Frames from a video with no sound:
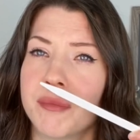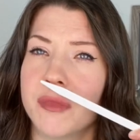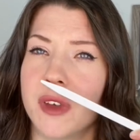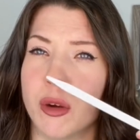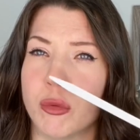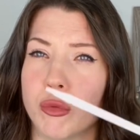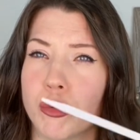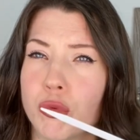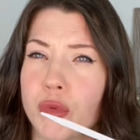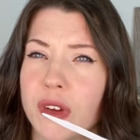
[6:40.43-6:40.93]
a
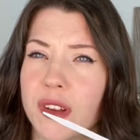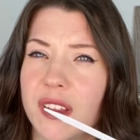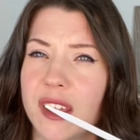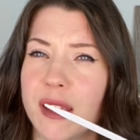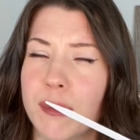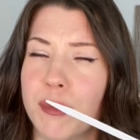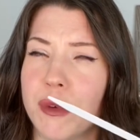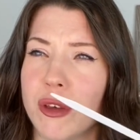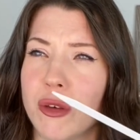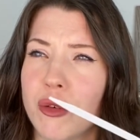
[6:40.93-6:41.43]
really
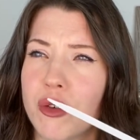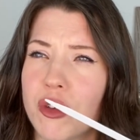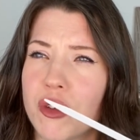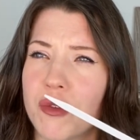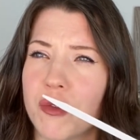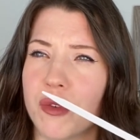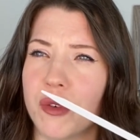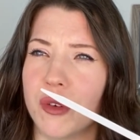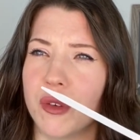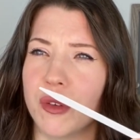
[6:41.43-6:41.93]

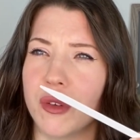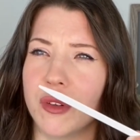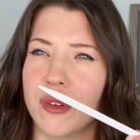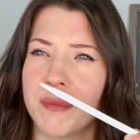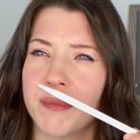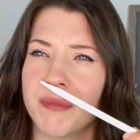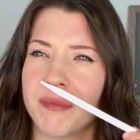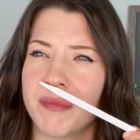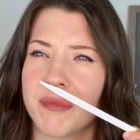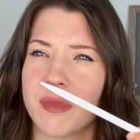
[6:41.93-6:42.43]
beautiful
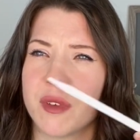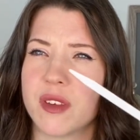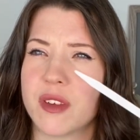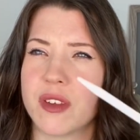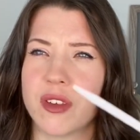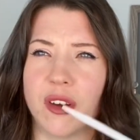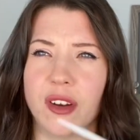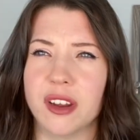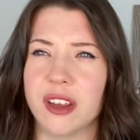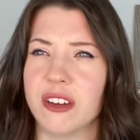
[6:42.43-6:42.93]

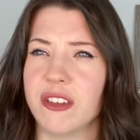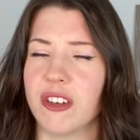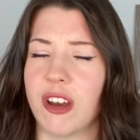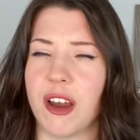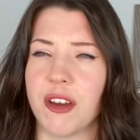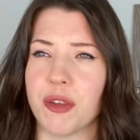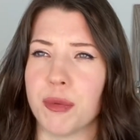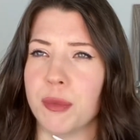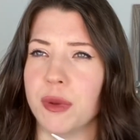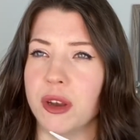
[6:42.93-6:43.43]
stunning
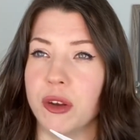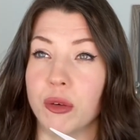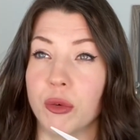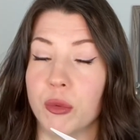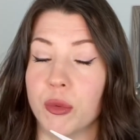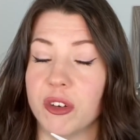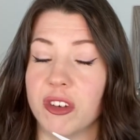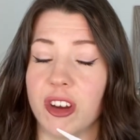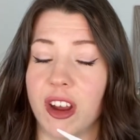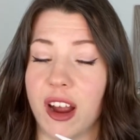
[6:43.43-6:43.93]
jasmine note
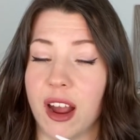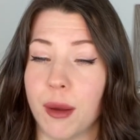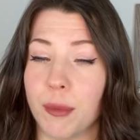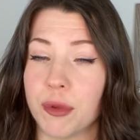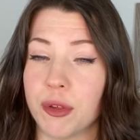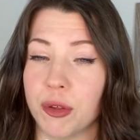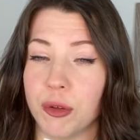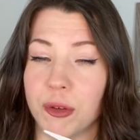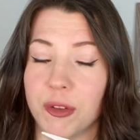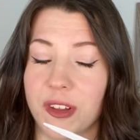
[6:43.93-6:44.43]
which I
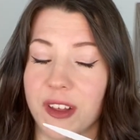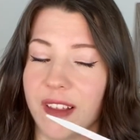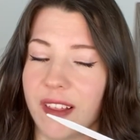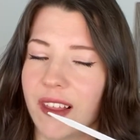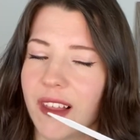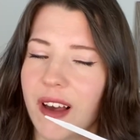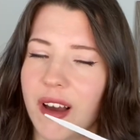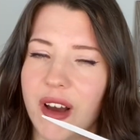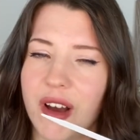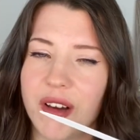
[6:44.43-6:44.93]
absolutely
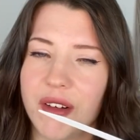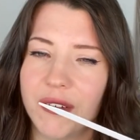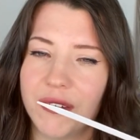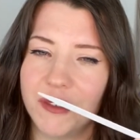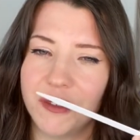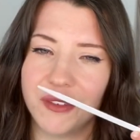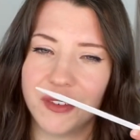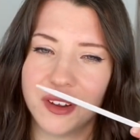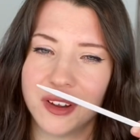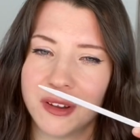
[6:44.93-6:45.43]

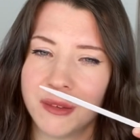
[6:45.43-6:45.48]
love.